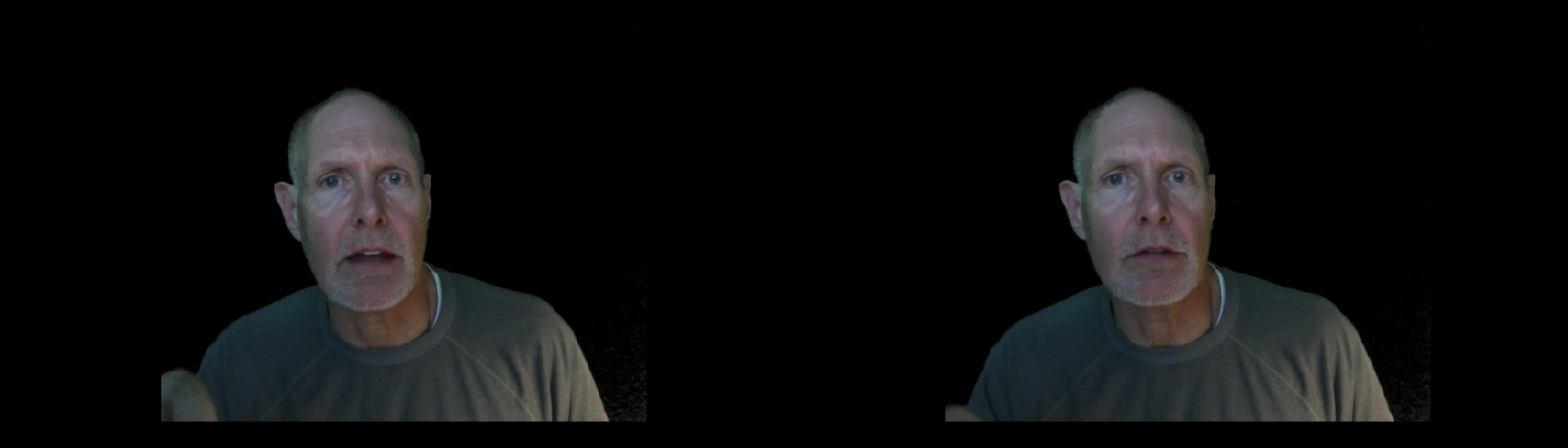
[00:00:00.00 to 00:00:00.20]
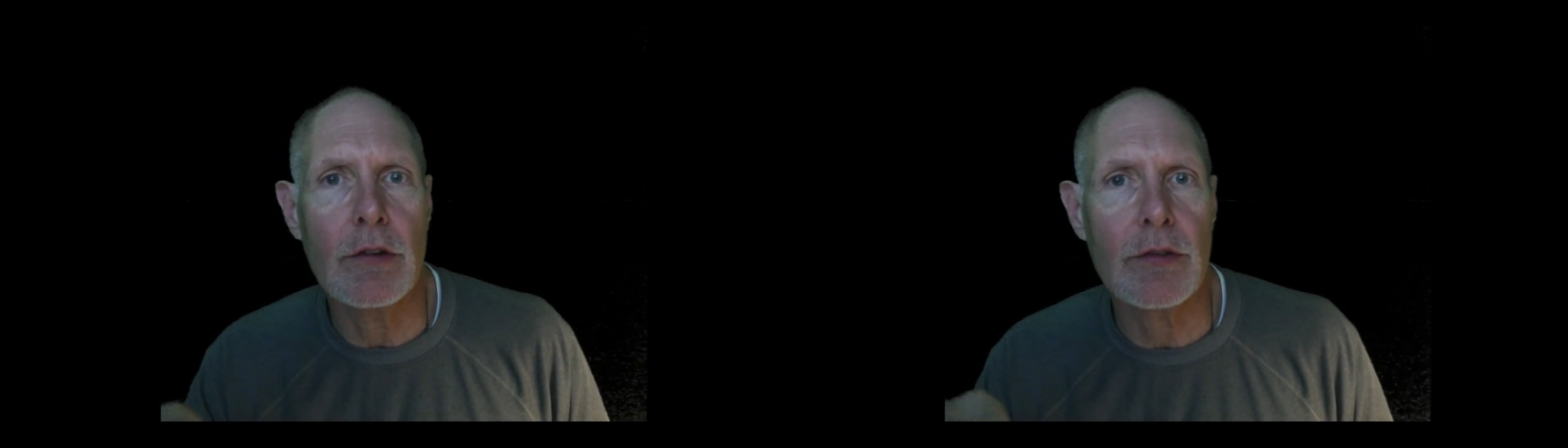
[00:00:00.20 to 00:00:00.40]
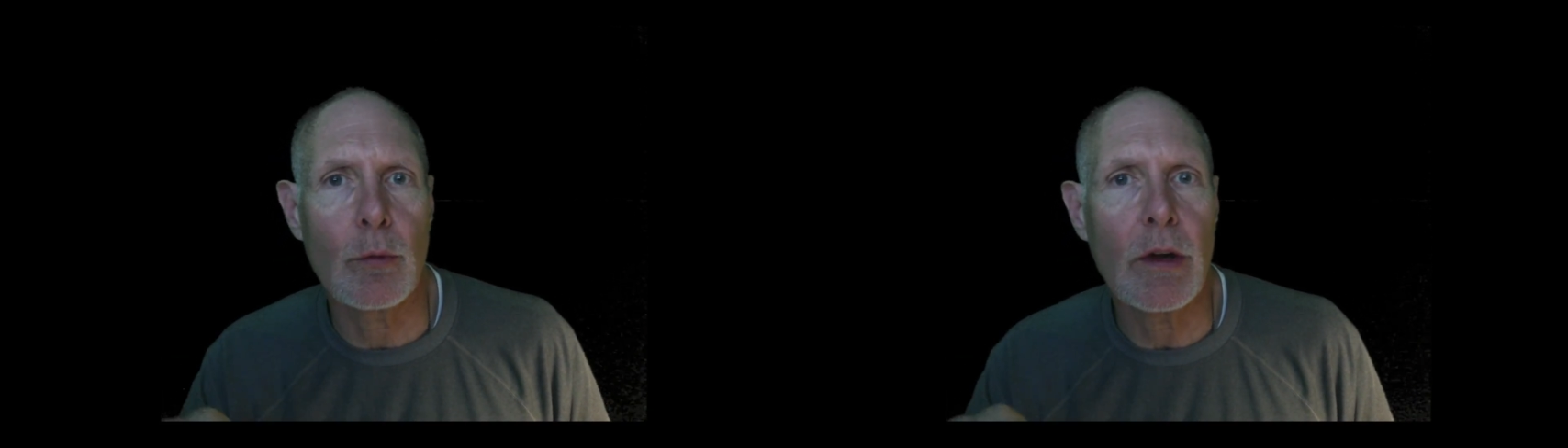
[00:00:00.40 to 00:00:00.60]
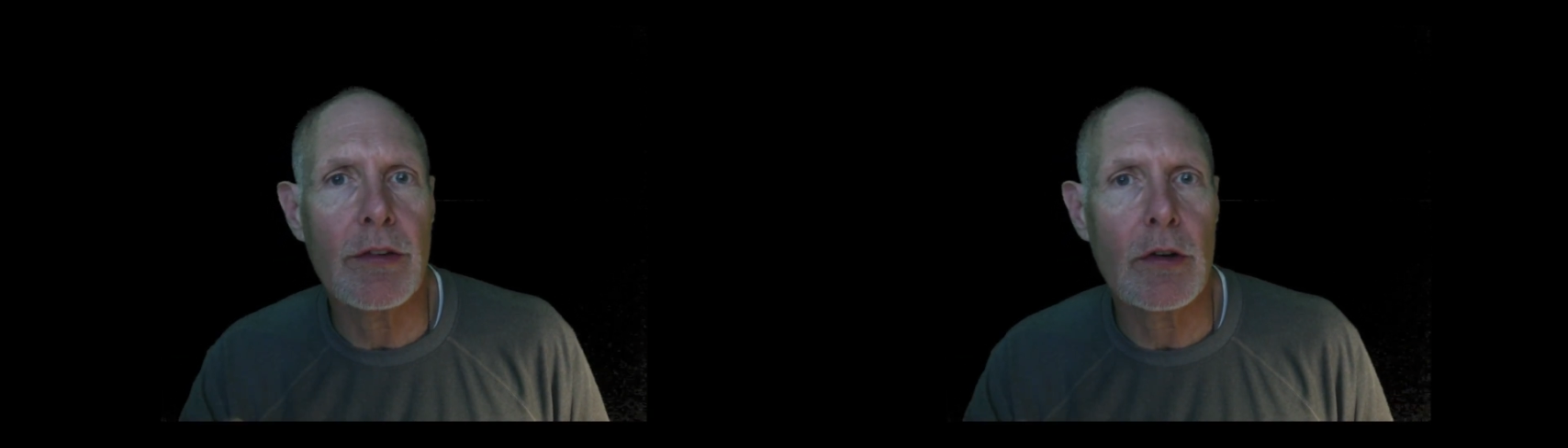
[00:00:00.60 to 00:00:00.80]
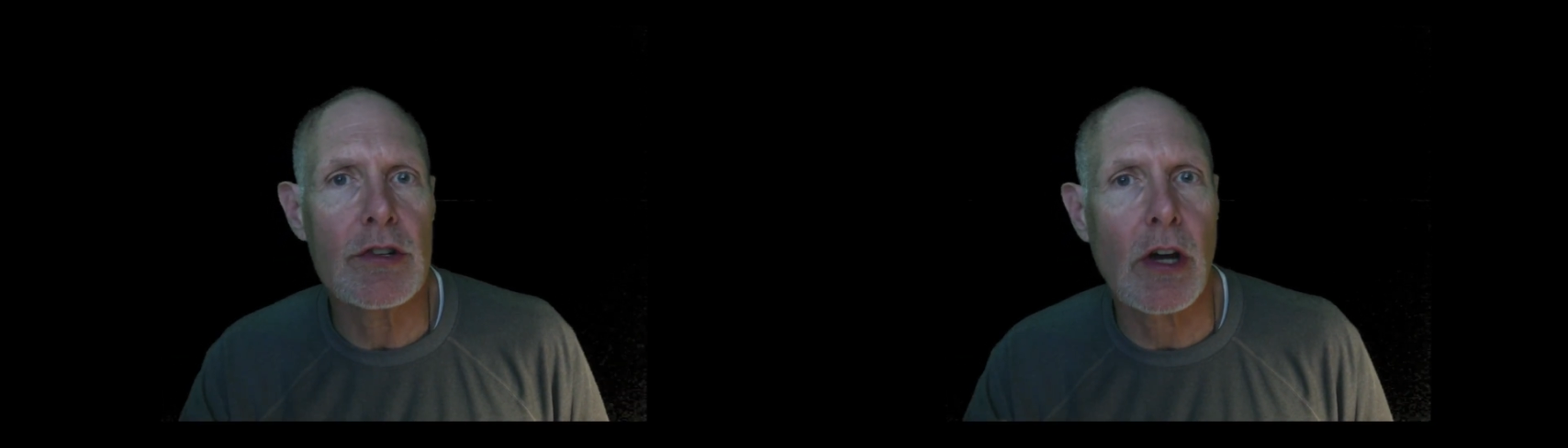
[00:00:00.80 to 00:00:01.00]
and do some
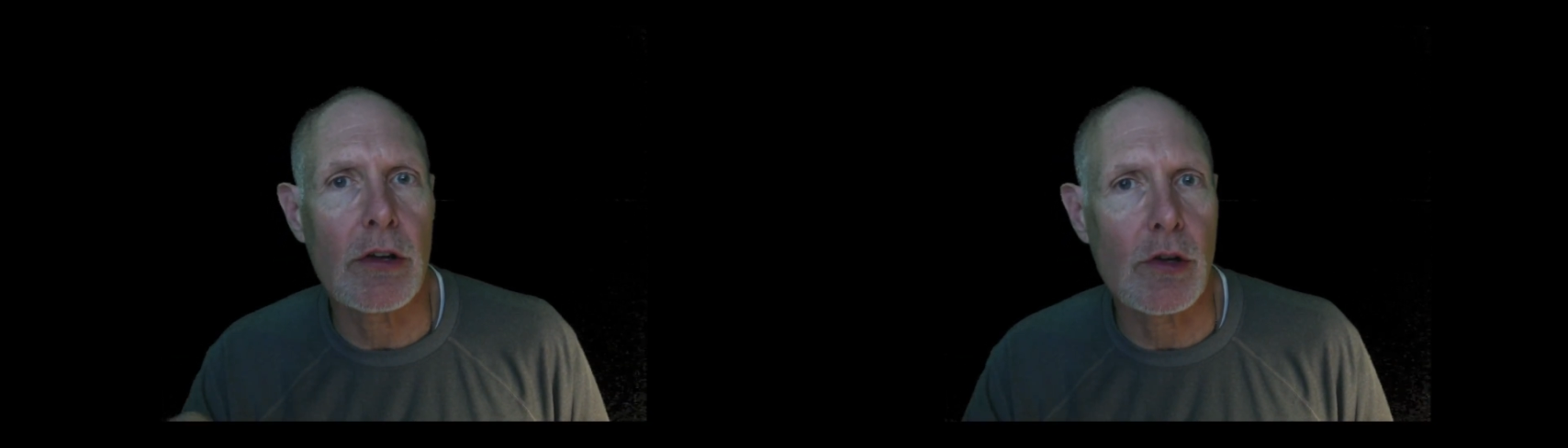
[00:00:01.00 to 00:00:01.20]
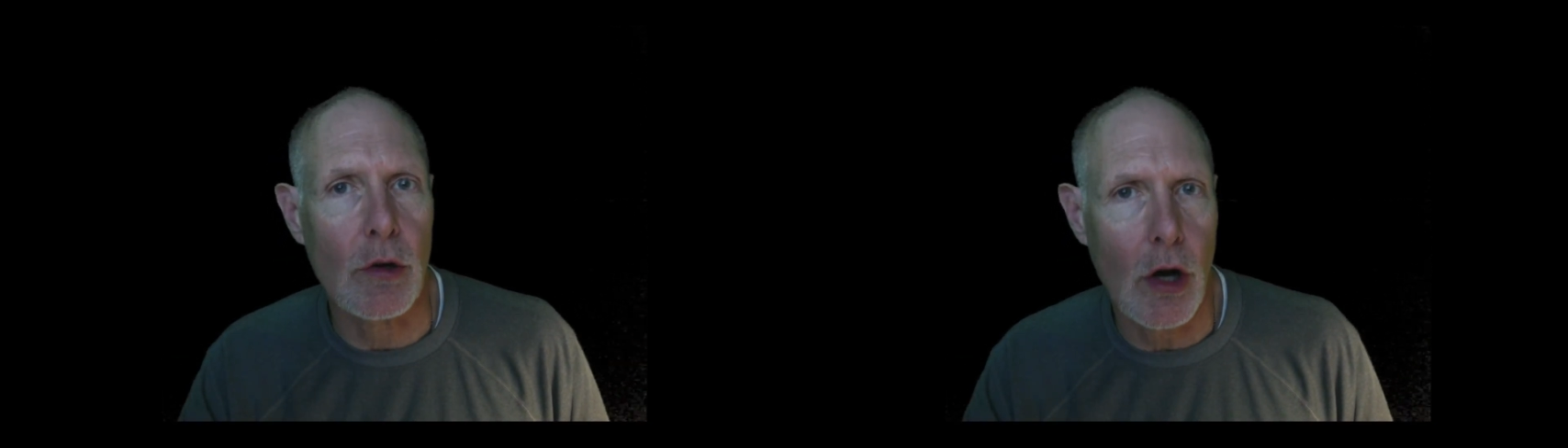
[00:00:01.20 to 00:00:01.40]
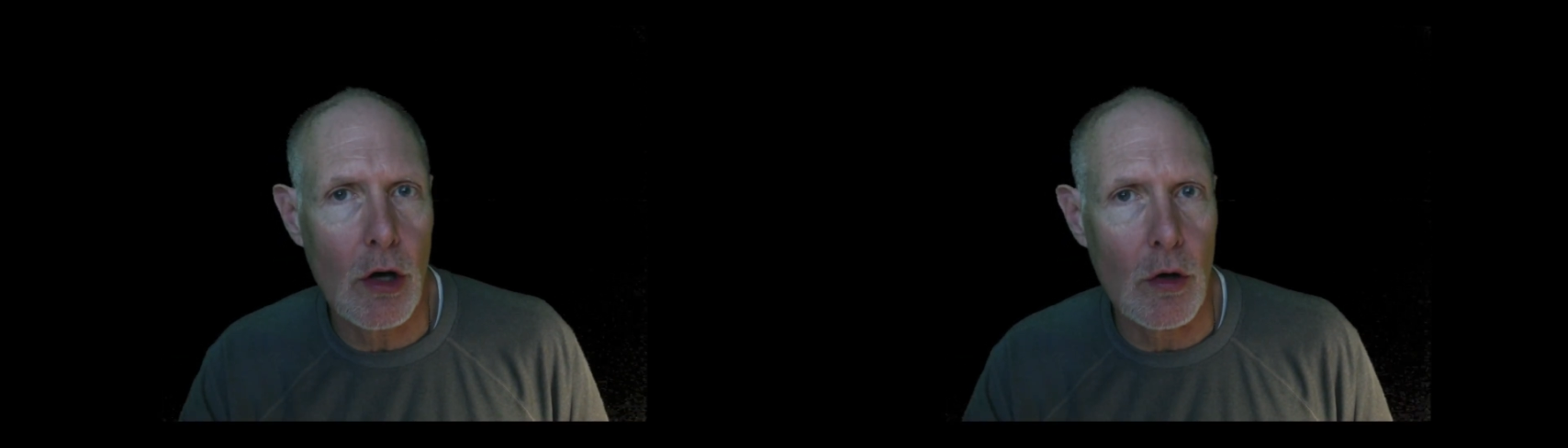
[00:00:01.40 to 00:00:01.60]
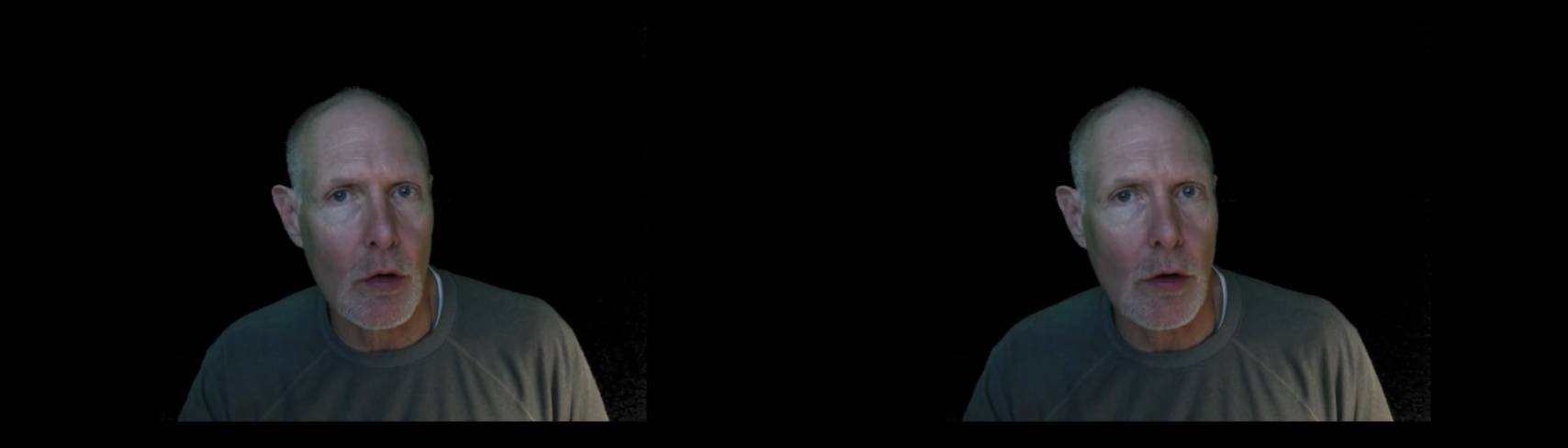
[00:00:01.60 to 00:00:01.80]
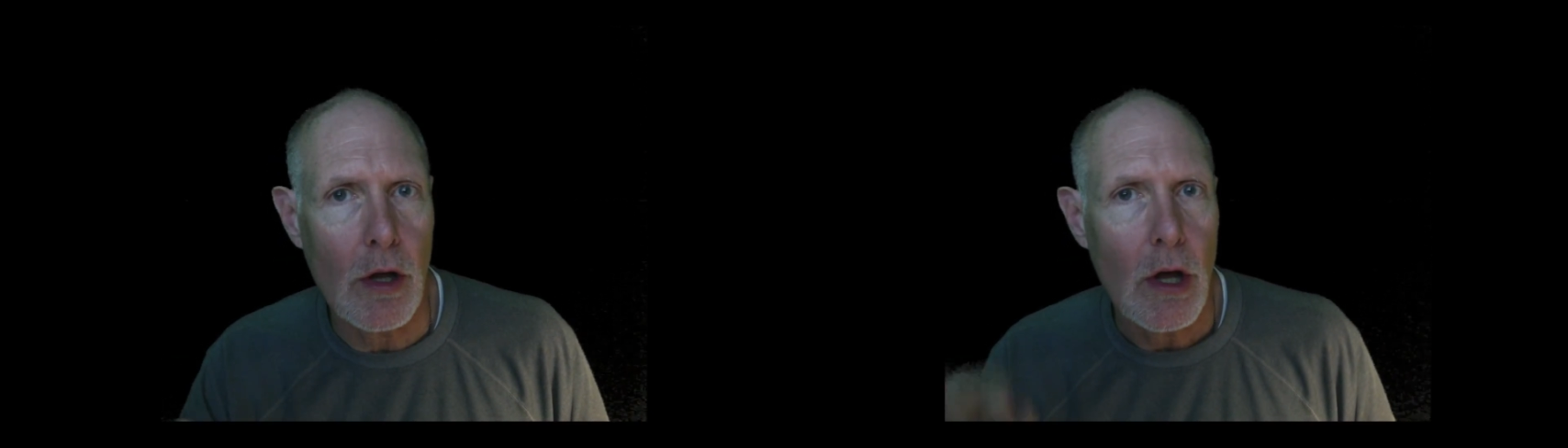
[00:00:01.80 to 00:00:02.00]
research on your own.